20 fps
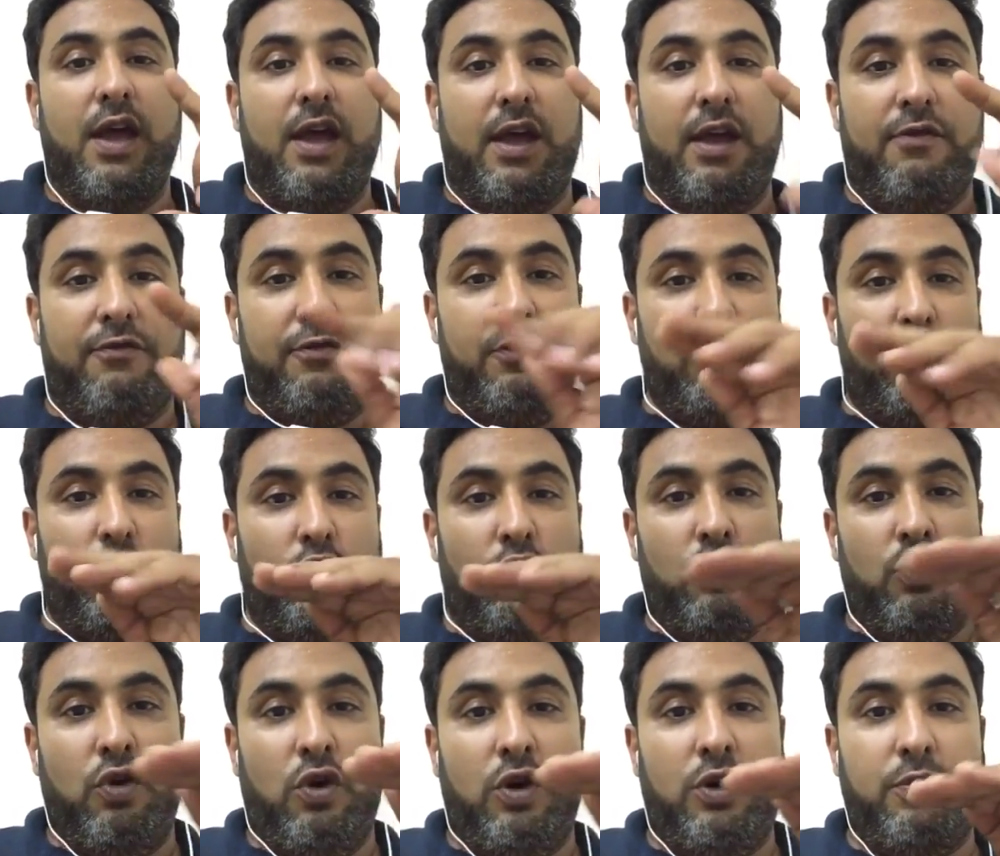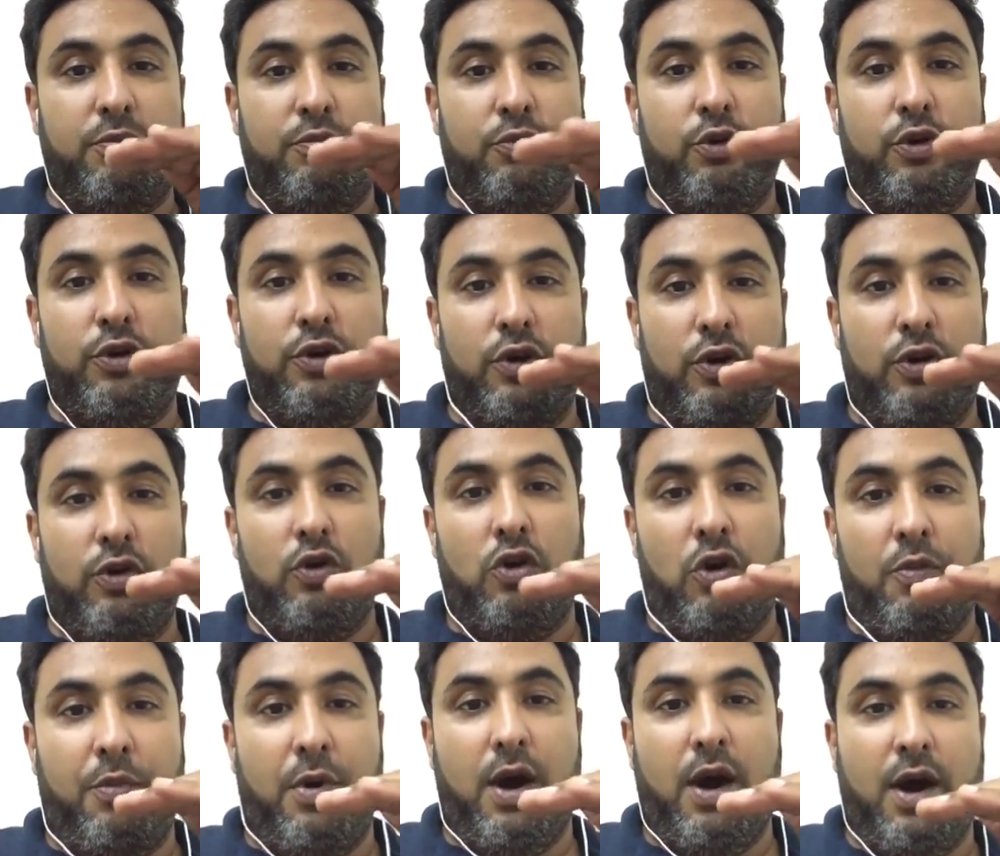If you do not put your
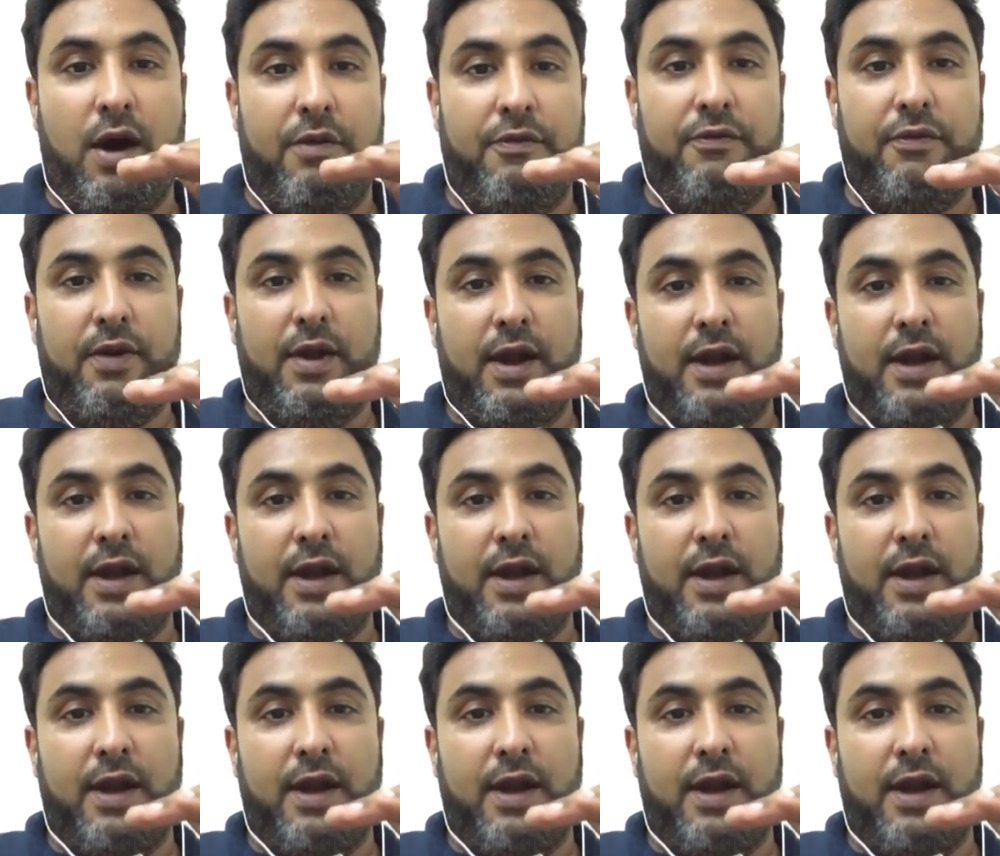top half